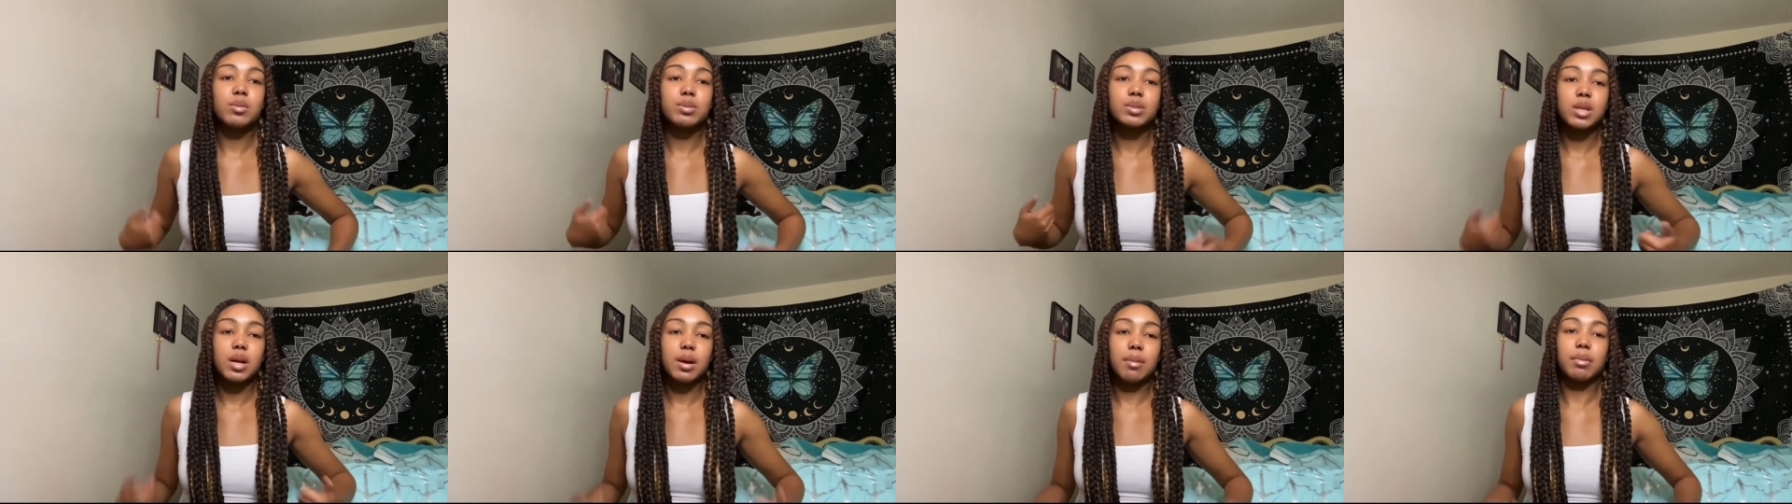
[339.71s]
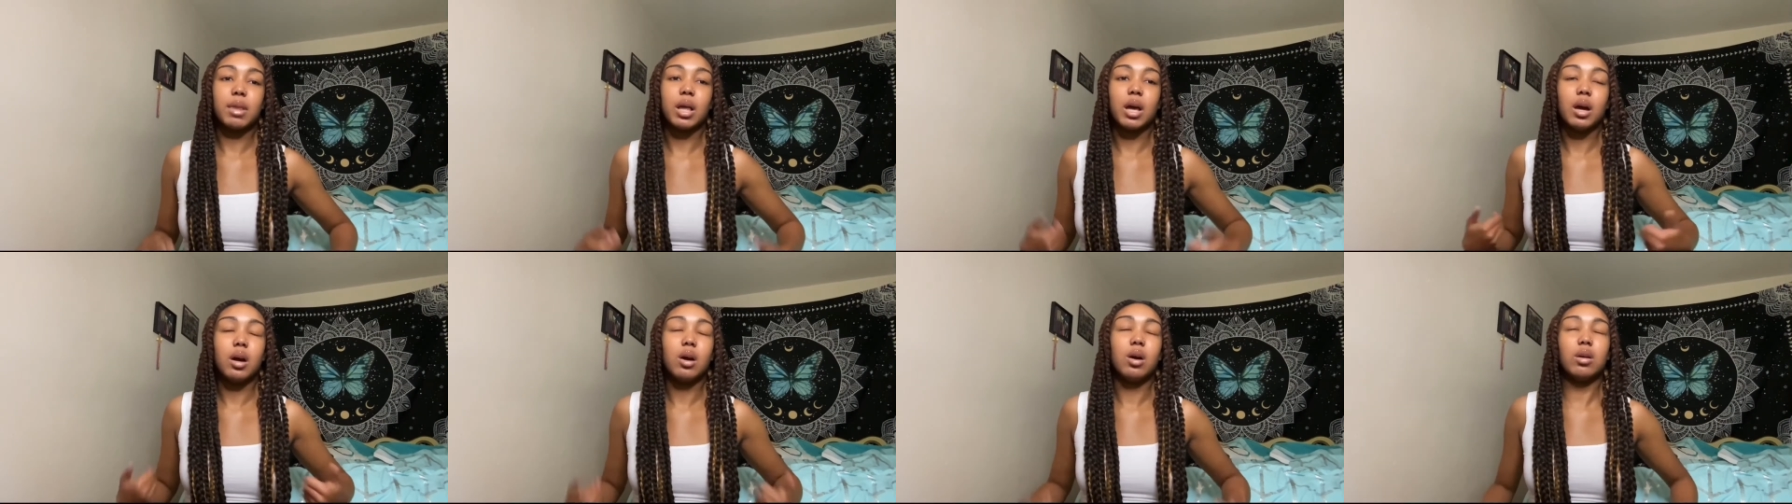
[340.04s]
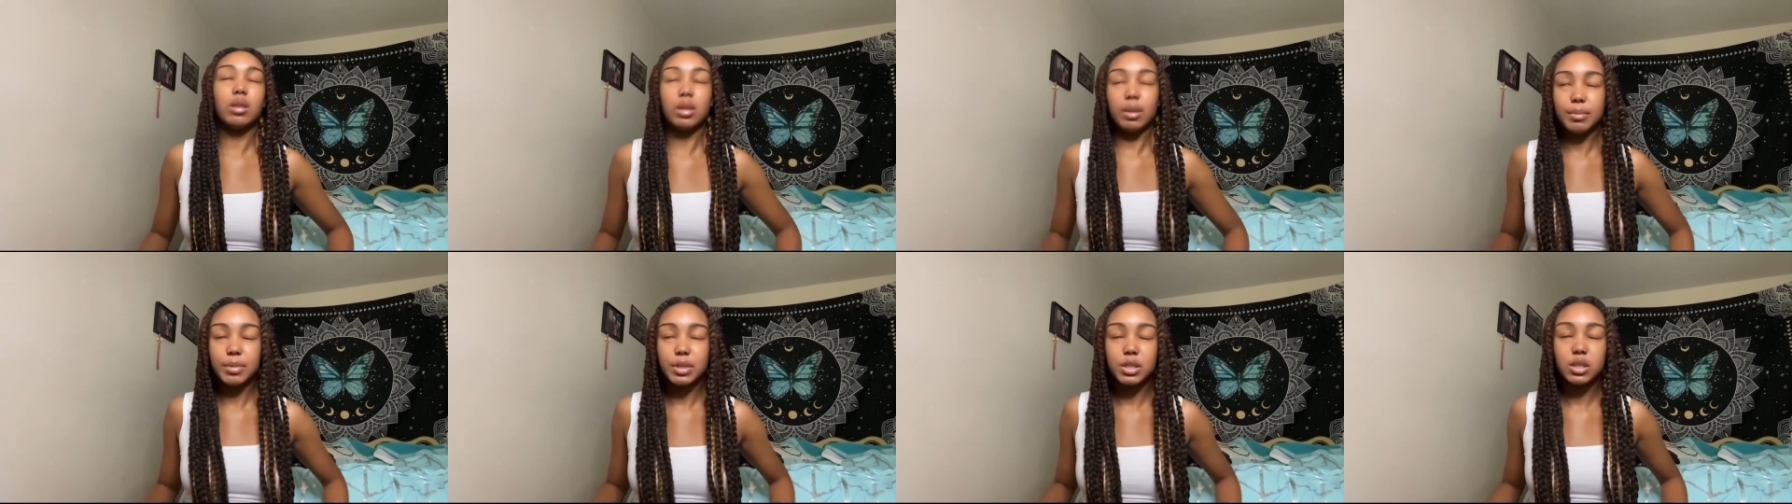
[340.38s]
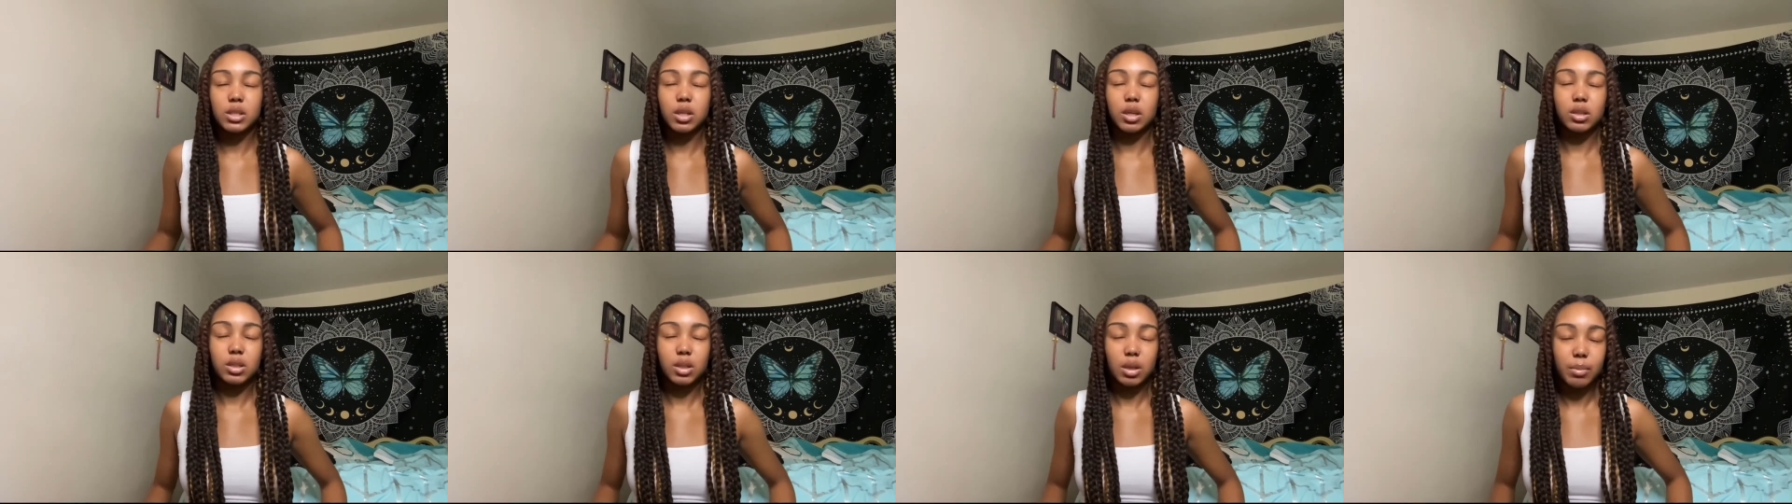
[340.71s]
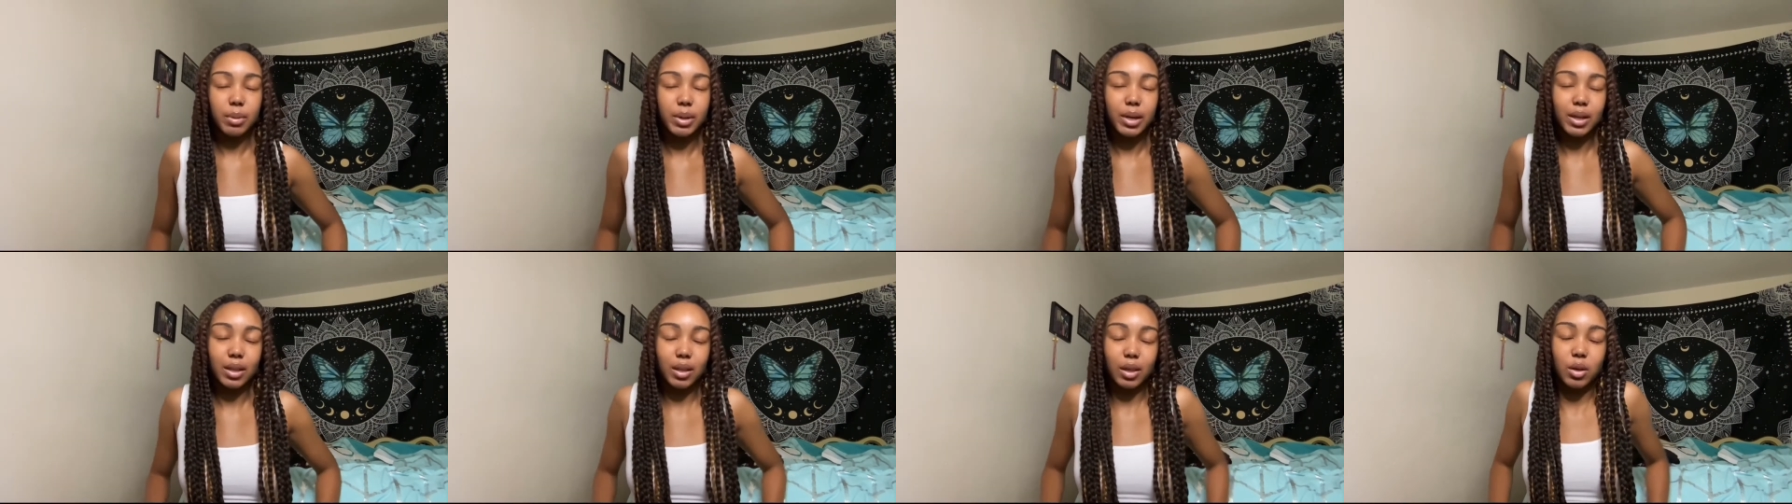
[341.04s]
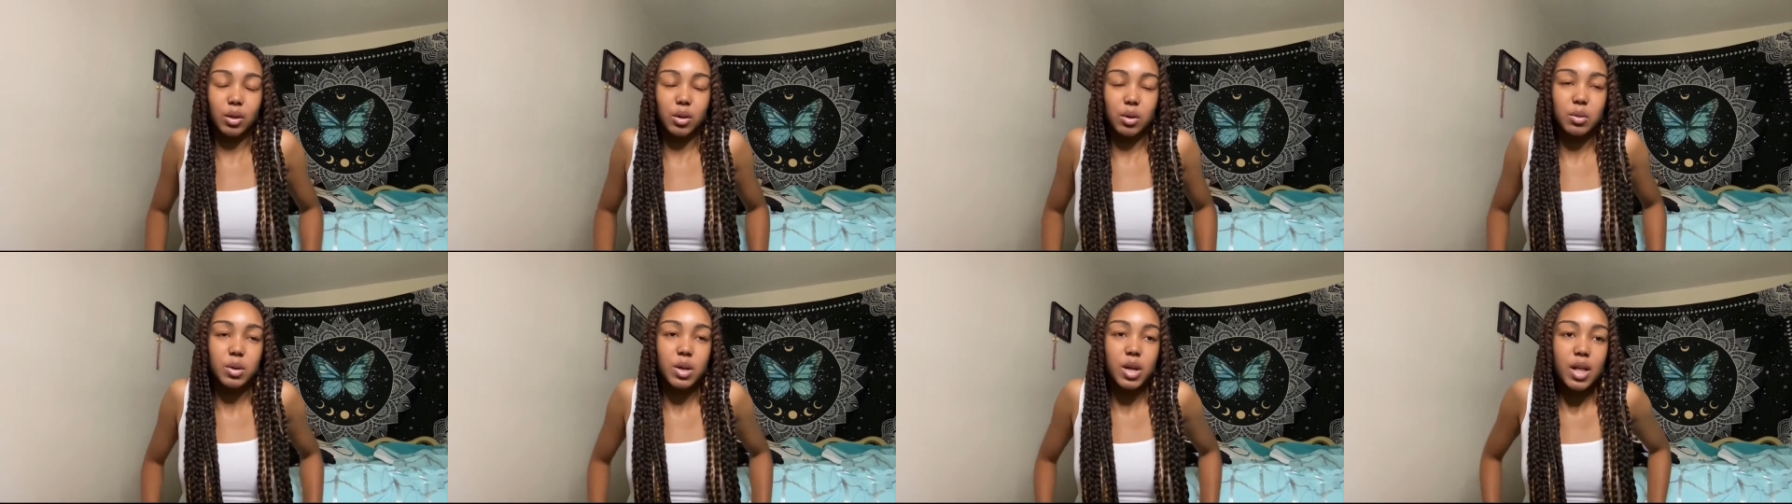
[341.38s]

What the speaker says: So I'm like, oh, let me just go to the bathroom.